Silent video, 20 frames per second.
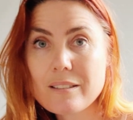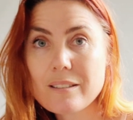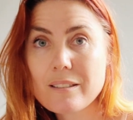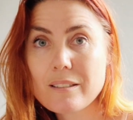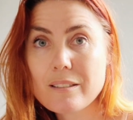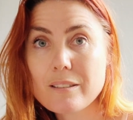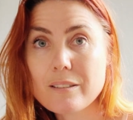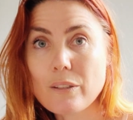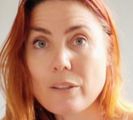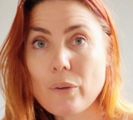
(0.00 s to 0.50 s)

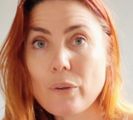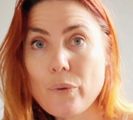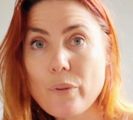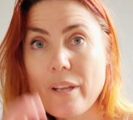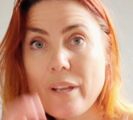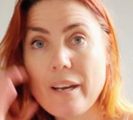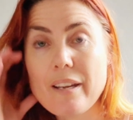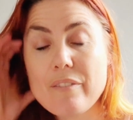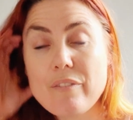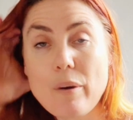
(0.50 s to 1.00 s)
so that
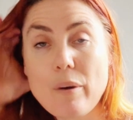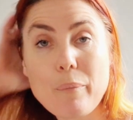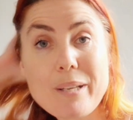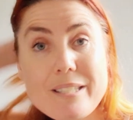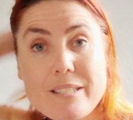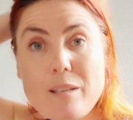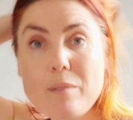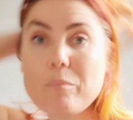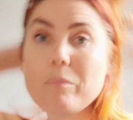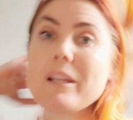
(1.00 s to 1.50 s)
if I went
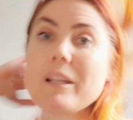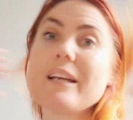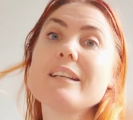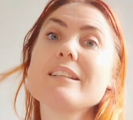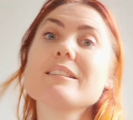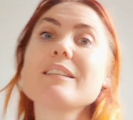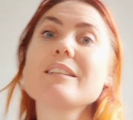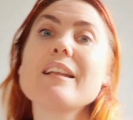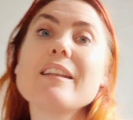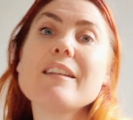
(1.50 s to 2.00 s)
someplace
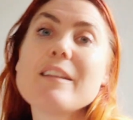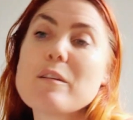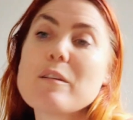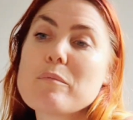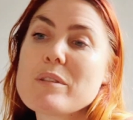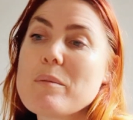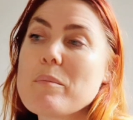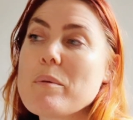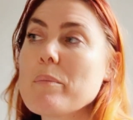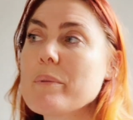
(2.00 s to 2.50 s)
and
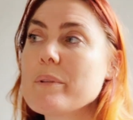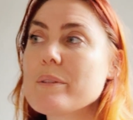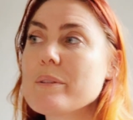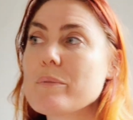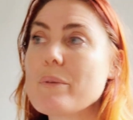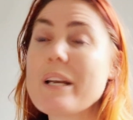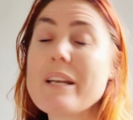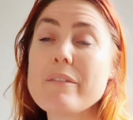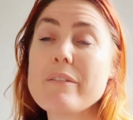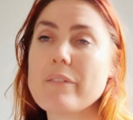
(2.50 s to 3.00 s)
someone was
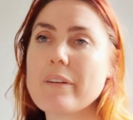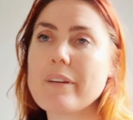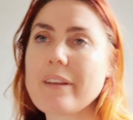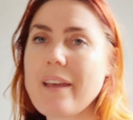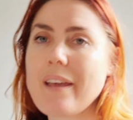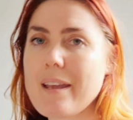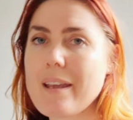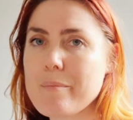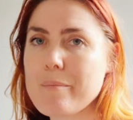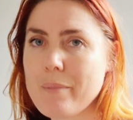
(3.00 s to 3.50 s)
ready for a
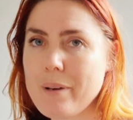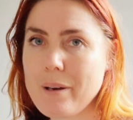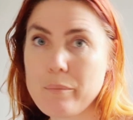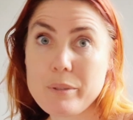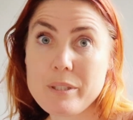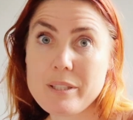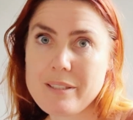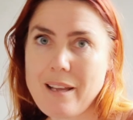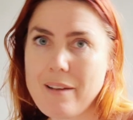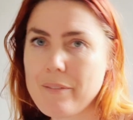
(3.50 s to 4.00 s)
game, I would
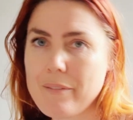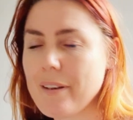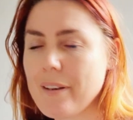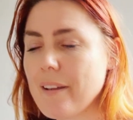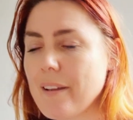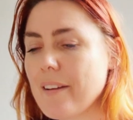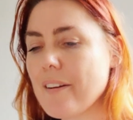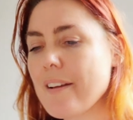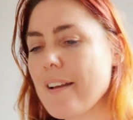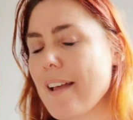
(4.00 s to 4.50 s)
just have it
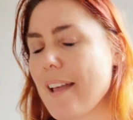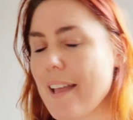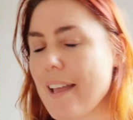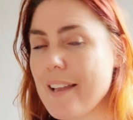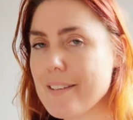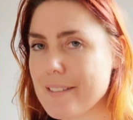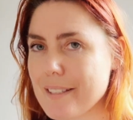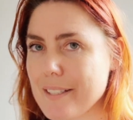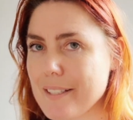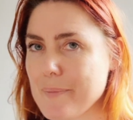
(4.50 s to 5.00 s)

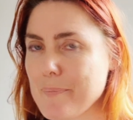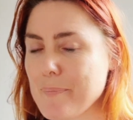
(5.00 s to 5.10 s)
handy.